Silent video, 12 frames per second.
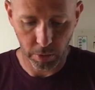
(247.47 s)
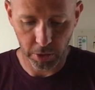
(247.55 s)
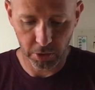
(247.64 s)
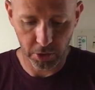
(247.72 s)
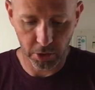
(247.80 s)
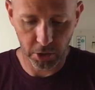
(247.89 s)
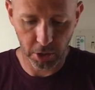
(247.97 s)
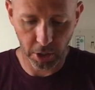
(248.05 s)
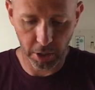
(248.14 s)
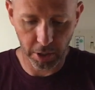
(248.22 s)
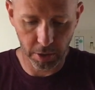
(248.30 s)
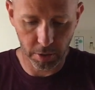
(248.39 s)
Once it's
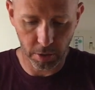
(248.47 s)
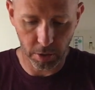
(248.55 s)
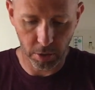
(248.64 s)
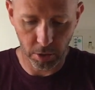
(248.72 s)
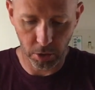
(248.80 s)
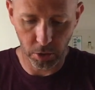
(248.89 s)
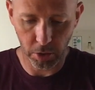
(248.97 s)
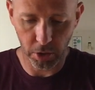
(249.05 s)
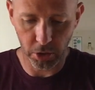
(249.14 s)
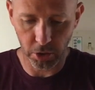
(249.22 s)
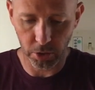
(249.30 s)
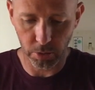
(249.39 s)
started, you
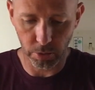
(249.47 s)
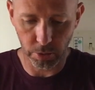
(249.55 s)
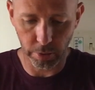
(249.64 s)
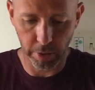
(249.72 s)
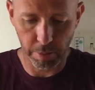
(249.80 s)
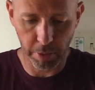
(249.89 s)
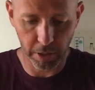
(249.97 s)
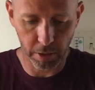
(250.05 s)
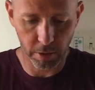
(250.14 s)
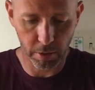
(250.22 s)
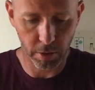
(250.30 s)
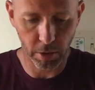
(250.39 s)
can just rip
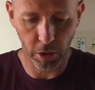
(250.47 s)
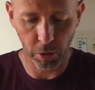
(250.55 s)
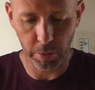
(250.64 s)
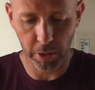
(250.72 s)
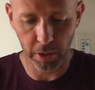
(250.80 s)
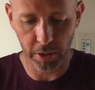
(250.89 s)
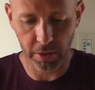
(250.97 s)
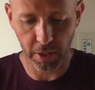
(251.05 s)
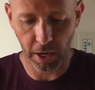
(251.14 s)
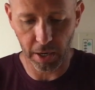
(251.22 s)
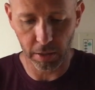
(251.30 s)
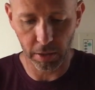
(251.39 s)
it open
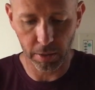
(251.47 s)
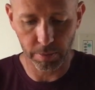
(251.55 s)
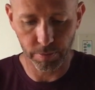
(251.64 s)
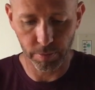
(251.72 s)
entirely.